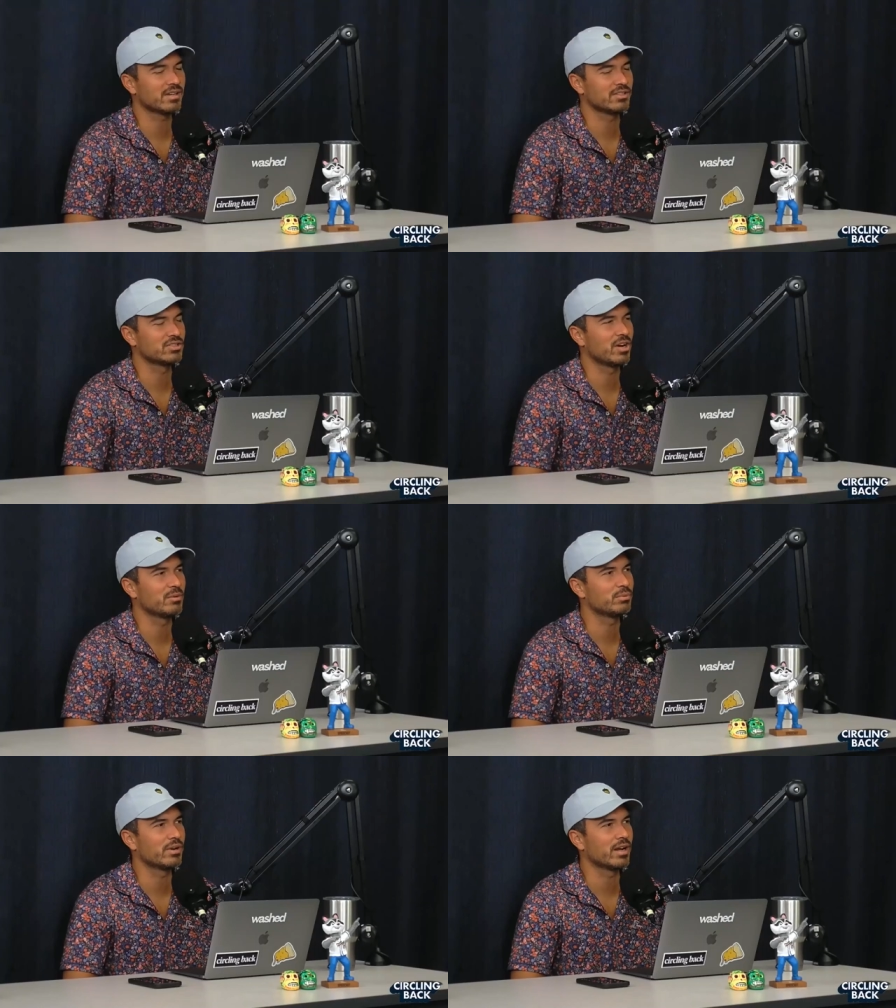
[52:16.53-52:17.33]
a Sean
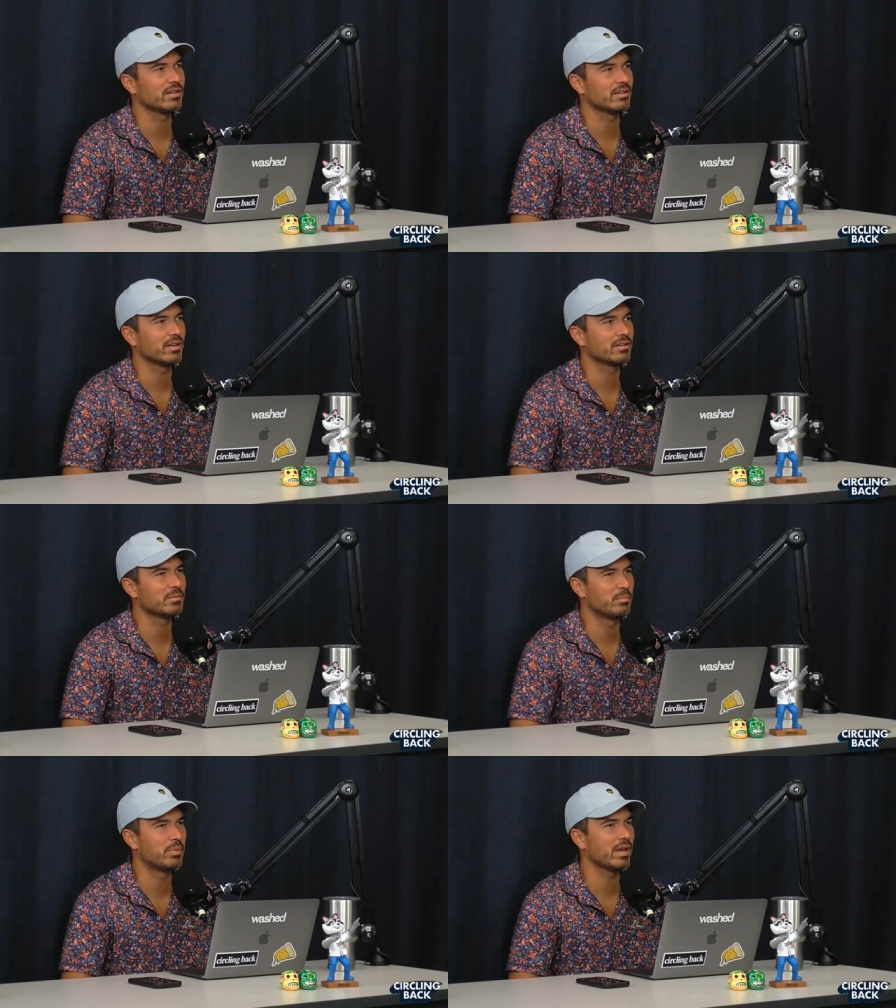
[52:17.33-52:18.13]
Bradley, like
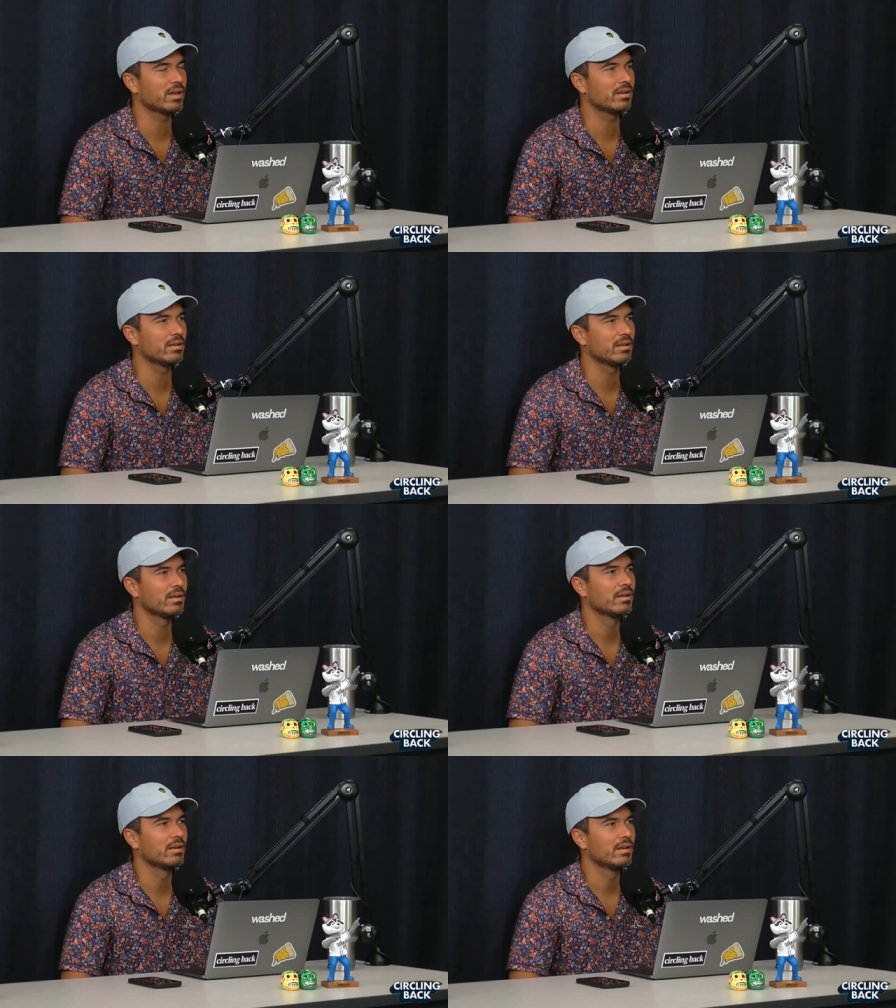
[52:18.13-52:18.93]
big,
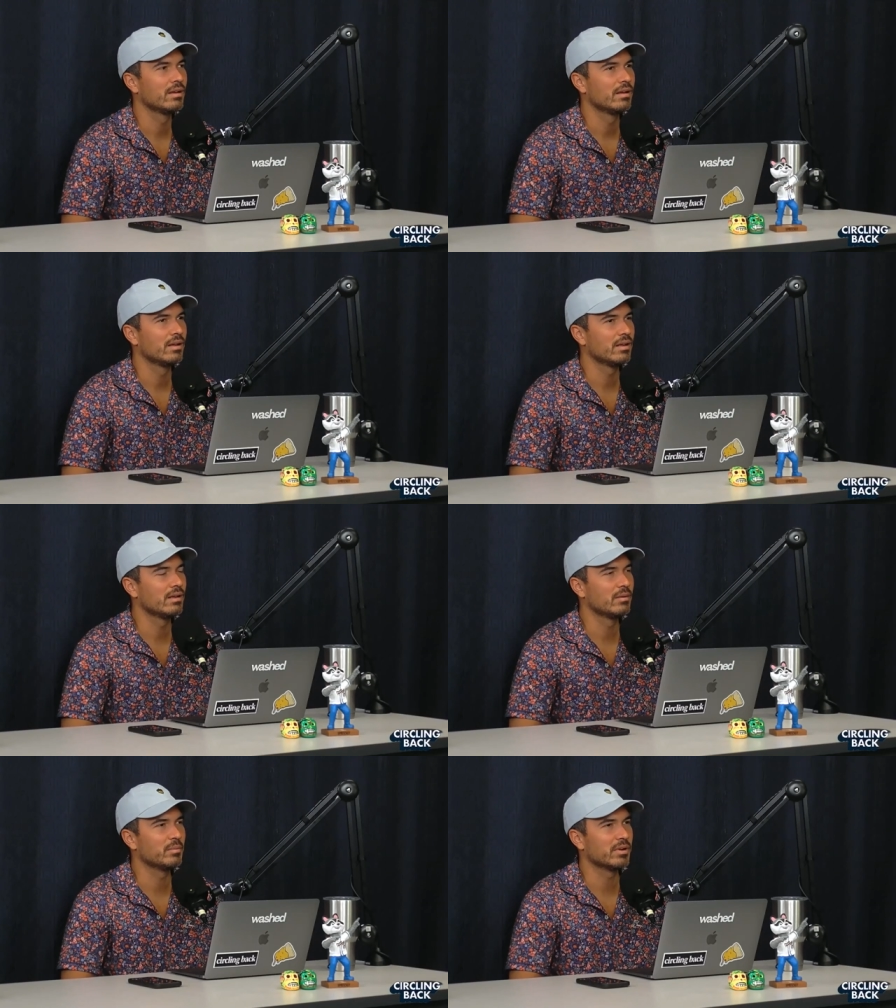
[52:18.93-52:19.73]

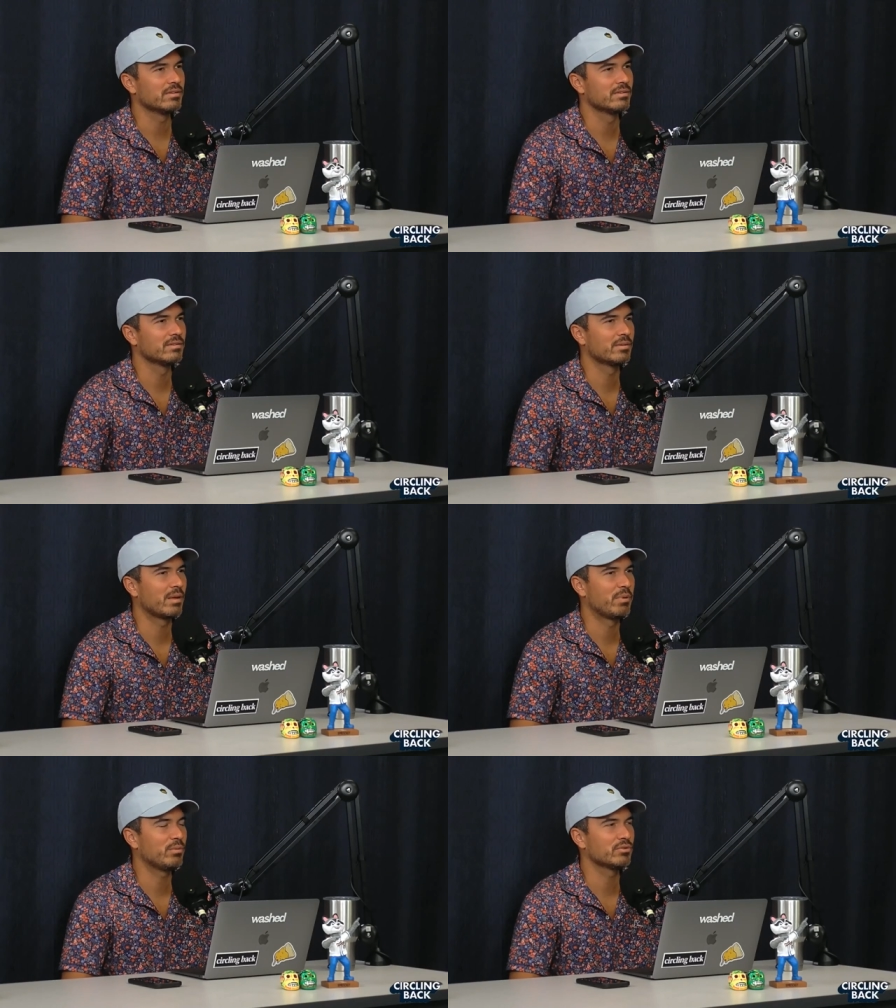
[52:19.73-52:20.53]
but
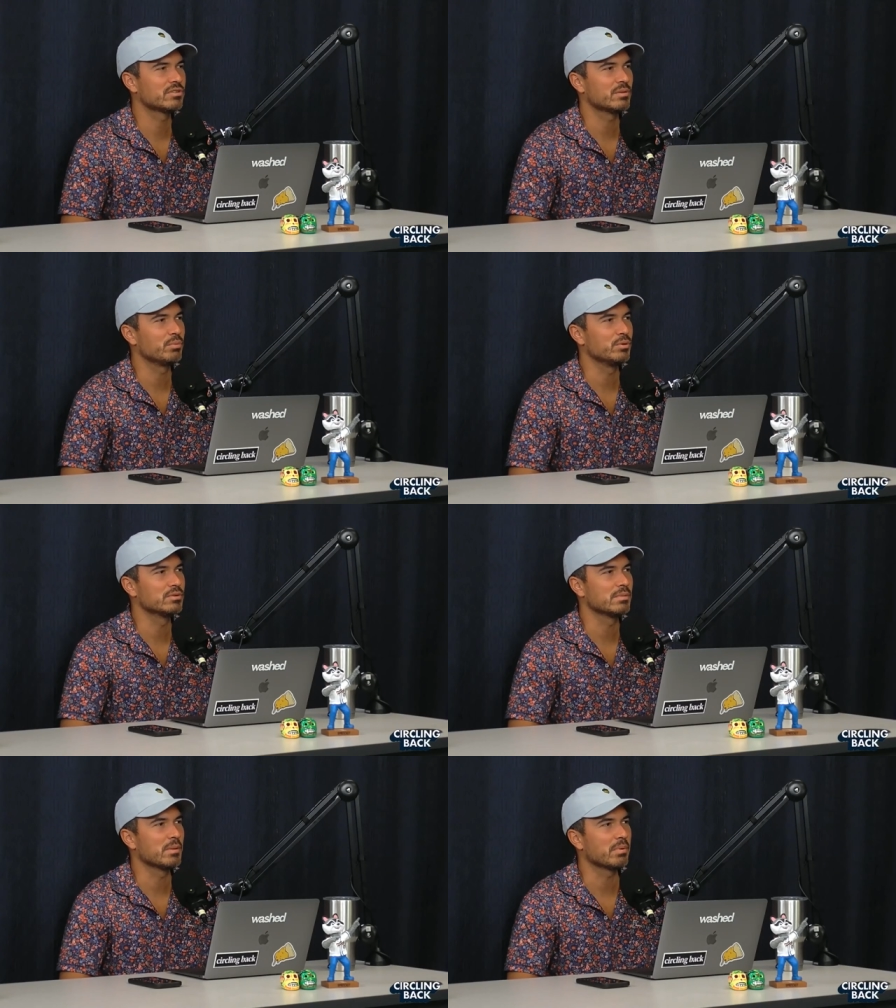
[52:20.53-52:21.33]
people just abuse
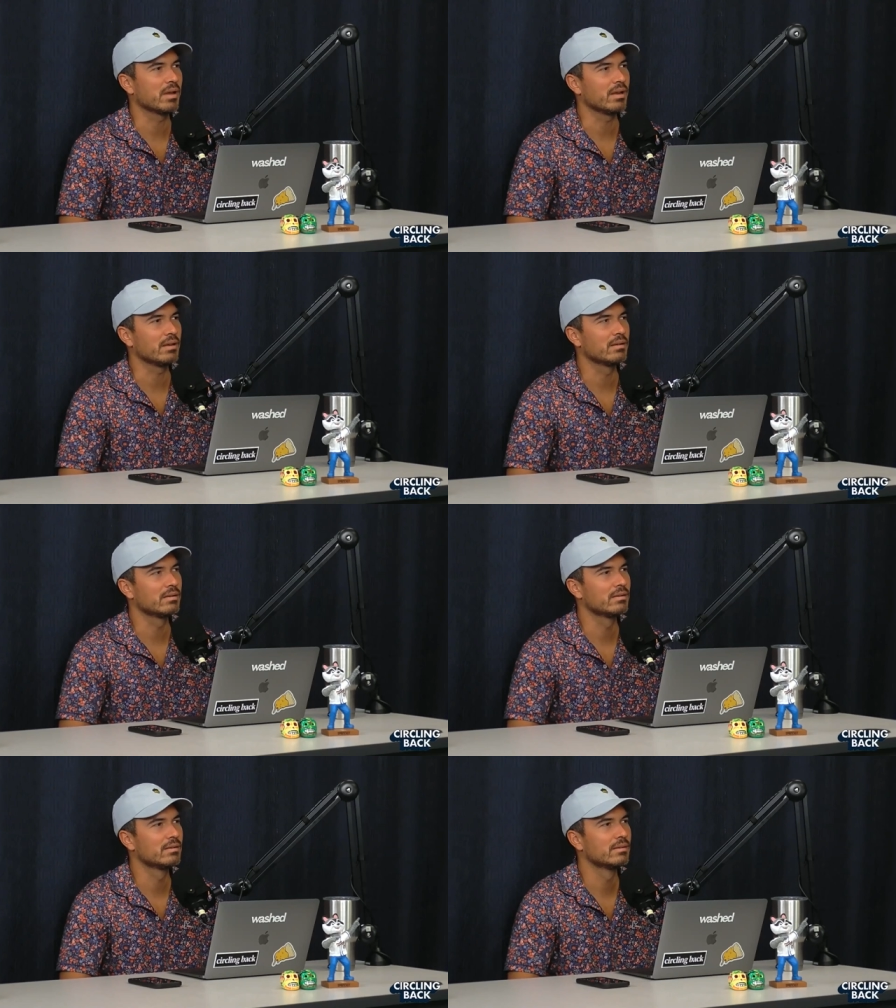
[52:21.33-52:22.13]
him in the paint.
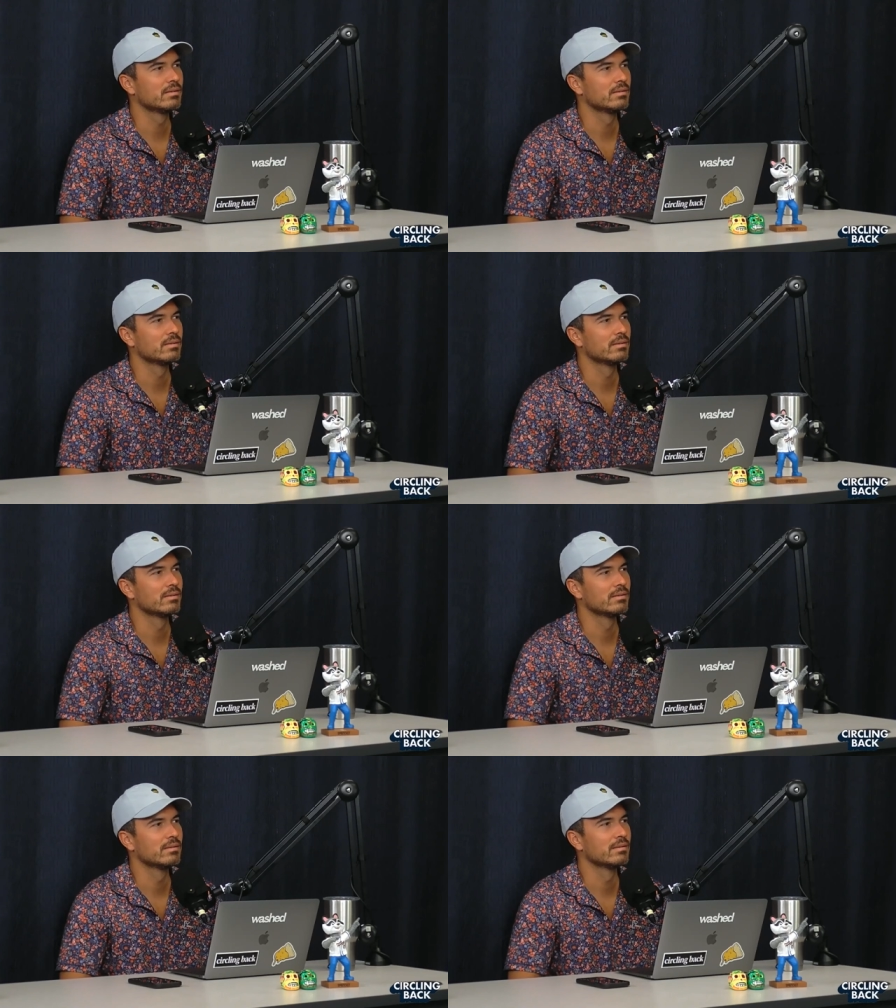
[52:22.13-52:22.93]
Didn't even like
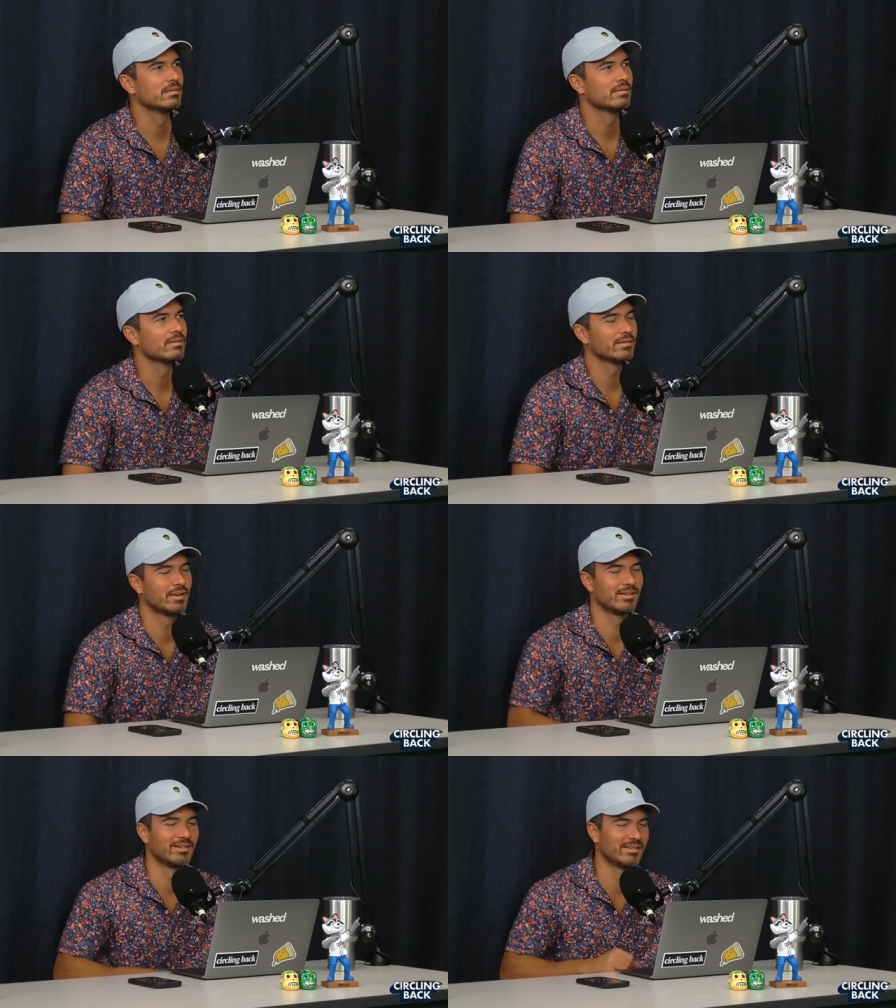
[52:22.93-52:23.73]
basketball.
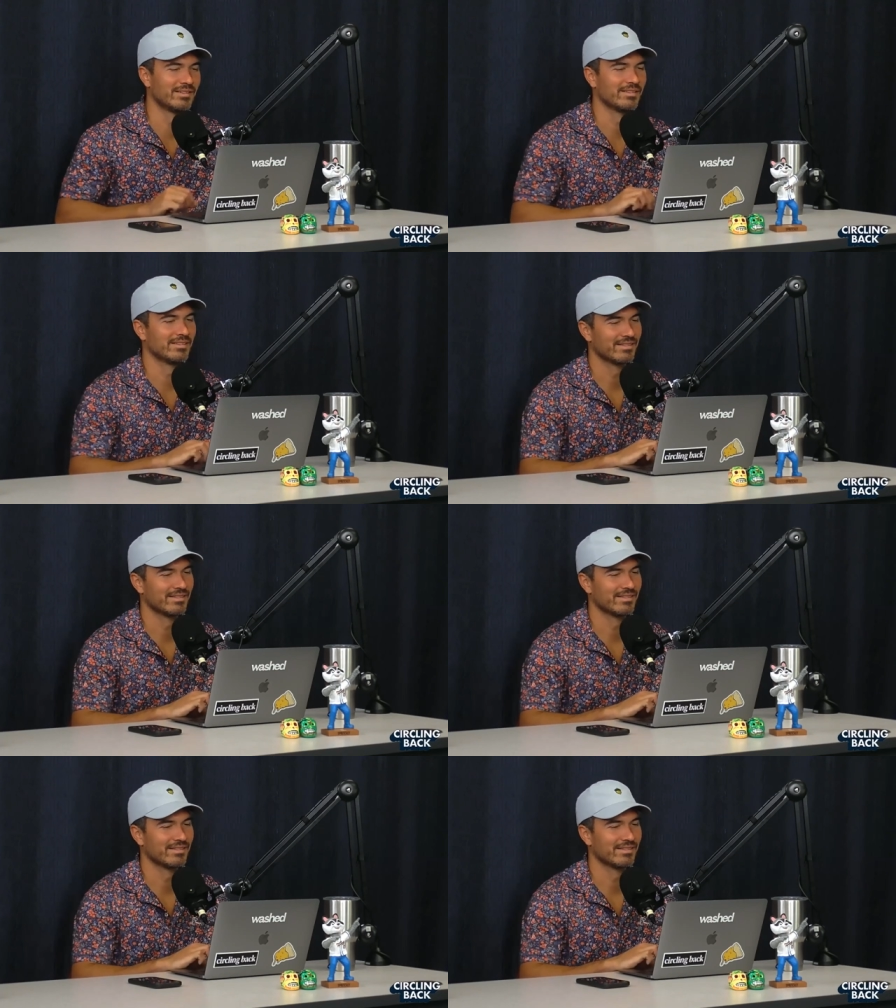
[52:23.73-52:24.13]
Just was like, I have no,